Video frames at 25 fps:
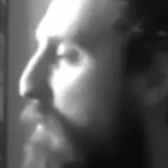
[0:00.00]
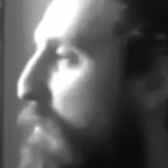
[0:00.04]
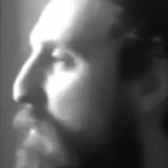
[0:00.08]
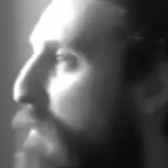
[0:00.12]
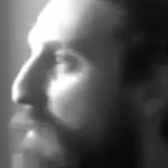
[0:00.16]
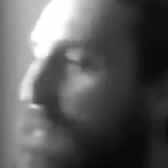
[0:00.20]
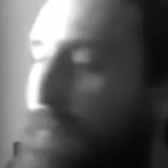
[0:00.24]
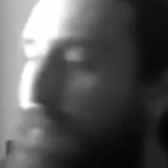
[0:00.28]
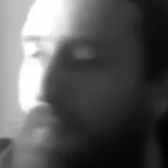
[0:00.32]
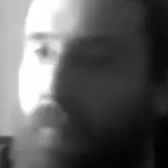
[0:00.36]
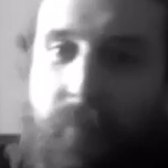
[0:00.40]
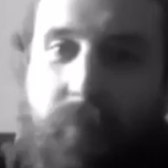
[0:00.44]

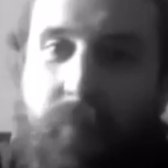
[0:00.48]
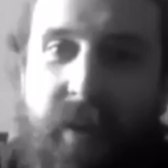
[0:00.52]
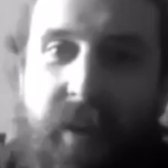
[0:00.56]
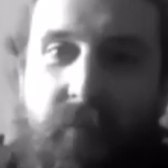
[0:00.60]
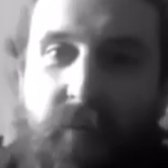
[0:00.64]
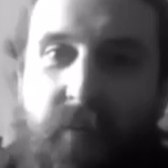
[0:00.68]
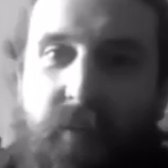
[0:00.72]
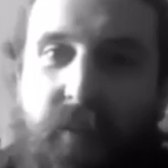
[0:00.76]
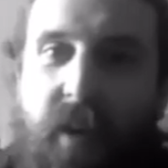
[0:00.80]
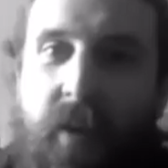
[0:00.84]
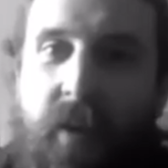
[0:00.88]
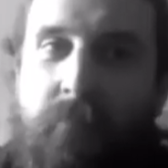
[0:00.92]
we've been in
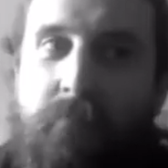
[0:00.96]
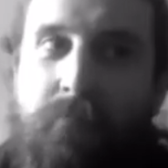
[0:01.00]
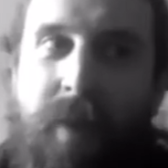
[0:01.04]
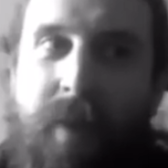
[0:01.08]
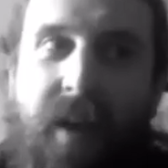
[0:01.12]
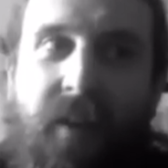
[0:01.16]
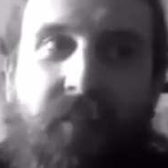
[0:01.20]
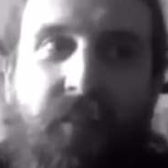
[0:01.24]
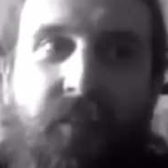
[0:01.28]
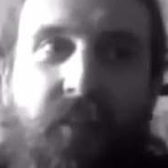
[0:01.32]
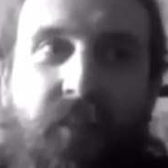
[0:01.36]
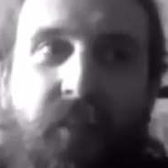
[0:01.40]
the same
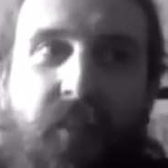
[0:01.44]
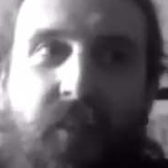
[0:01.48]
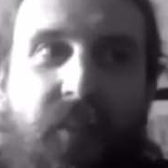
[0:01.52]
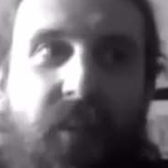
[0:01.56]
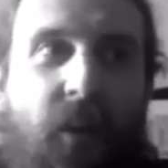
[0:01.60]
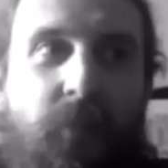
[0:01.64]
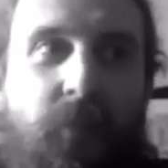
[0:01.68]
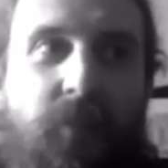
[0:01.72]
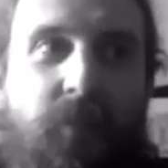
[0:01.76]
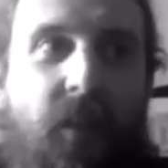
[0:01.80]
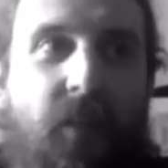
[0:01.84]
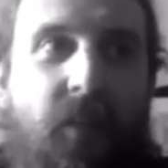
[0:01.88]
band since I
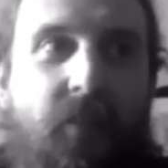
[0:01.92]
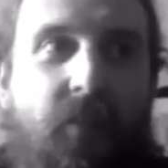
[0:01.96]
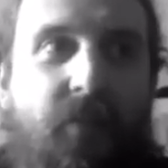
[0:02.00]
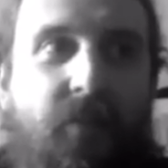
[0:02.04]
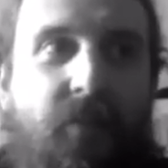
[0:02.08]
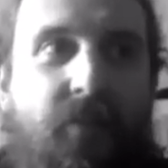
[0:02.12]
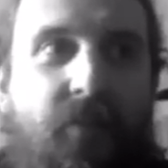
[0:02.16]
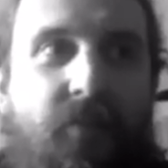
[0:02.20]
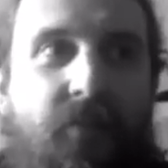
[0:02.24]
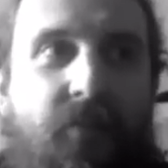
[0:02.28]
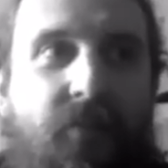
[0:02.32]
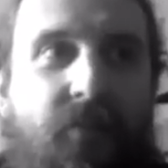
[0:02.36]
was like,
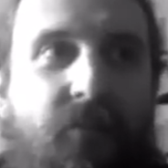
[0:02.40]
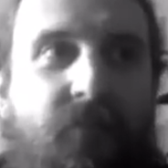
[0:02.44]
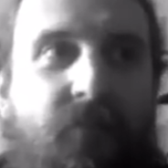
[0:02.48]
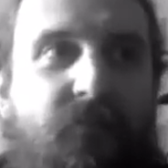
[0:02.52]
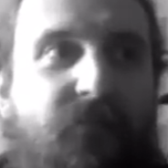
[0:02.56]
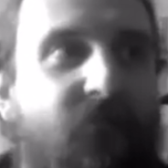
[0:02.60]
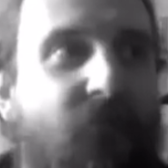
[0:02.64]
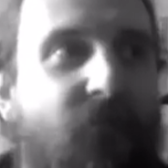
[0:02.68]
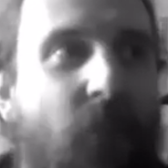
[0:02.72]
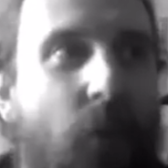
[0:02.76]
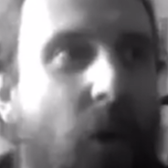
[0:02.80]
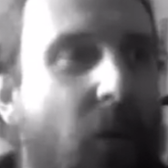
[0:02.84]

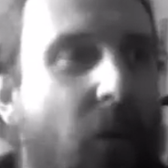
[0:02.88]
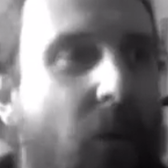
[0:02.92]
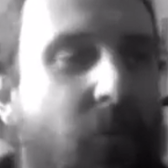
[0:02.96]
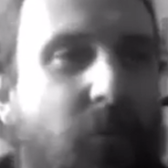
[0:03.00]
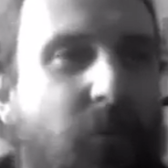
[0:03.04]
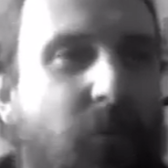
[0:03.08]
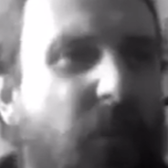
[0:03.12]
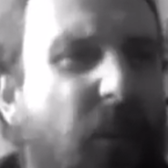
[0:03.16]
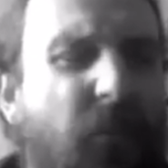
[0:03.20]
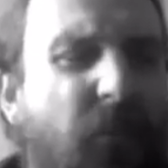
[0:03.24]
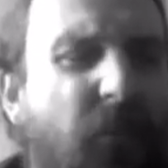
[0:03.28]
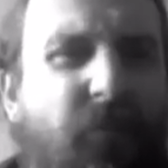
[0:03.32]

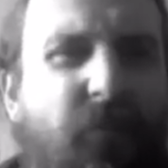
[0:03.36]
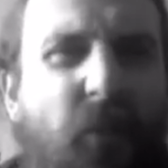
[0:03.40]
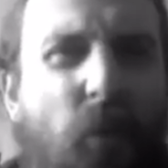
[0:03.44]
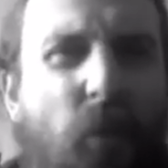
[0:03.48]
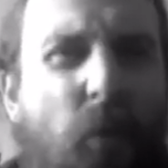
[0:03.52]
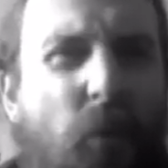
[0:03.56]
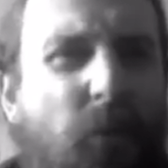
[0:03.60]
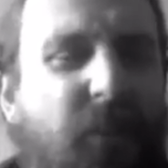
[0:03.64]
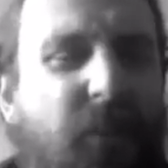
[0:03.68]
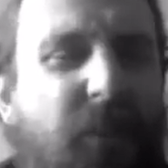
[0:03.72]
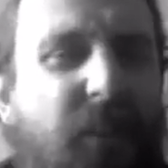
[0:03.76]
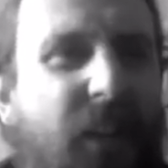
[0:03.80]
was I
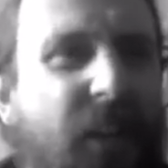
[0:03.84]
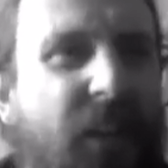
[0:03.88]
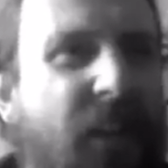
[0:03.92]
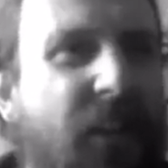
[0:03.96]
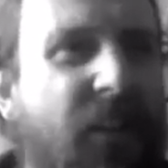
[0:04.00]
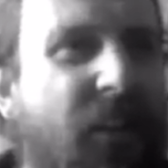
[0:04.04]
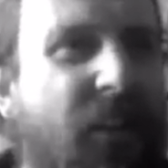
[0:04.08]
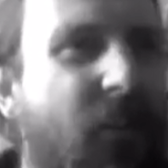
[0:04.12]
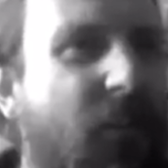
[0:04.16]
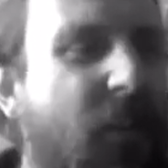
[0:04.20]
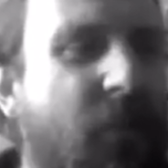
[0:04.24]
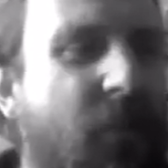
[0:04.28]
14,
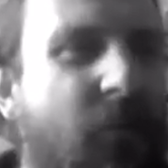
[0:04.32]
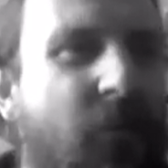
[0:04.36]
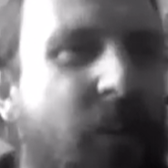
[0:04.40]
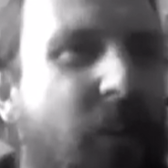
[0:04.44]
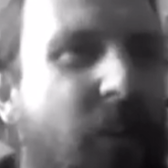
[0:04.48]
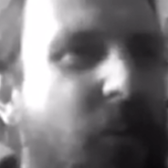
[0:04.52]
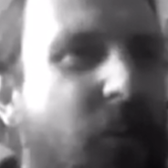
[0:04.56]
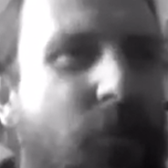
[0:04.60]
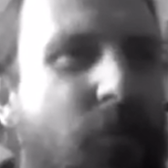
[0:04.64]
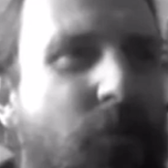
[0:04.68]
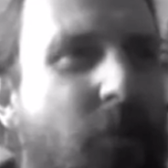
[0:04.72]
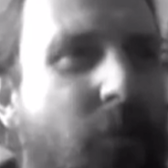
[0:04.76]
I think, when I
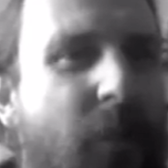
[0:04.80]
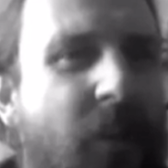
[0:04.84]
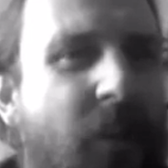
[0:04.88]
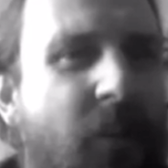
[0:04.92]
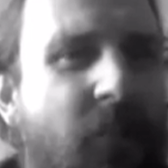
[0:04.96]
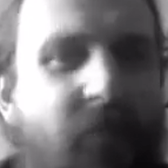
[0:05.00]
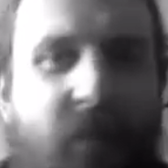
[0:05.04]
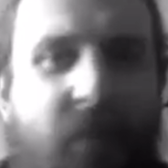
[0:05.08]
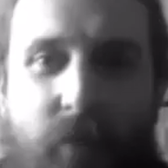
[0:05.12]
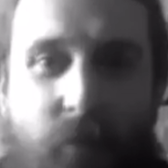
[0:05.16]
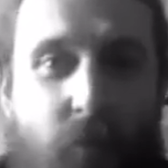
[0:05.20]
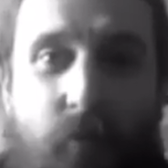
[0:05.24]
joined the
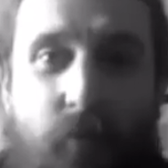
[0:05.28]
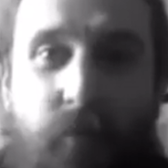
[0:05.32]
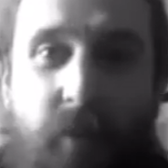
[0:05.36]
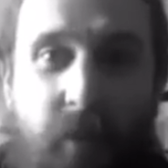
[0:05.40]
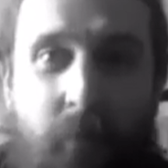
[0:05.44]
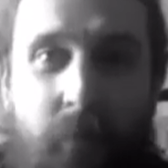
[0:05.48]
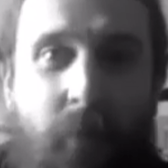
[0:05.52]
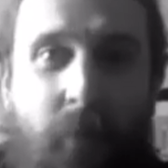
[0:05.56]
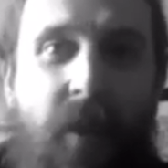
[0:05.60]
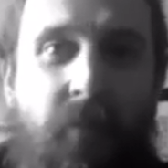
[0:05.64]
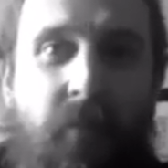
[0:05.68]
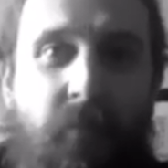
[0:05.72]
band? They were already a
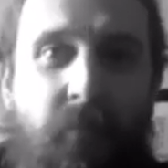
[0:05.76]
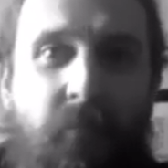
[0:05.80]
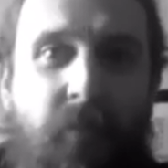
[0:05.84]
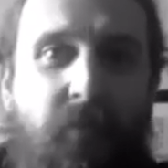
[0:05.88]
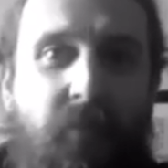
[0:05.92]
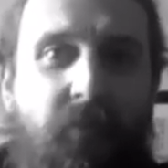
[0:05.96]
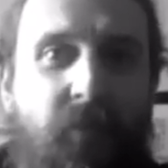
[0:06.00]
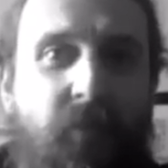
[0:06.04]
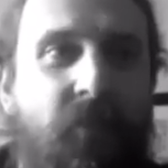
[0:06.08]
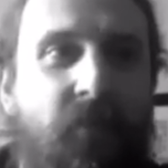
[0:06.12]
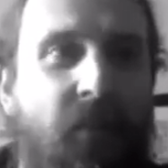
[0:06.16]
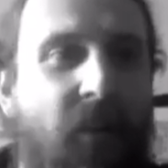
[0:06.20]
band
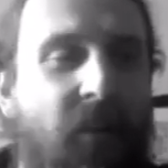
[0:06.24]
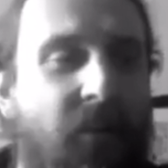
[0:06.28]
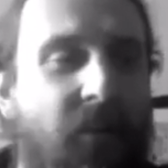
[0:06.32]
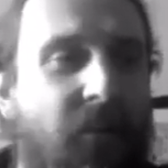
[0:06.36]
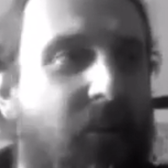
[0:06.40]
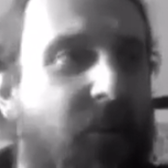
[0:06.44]
before I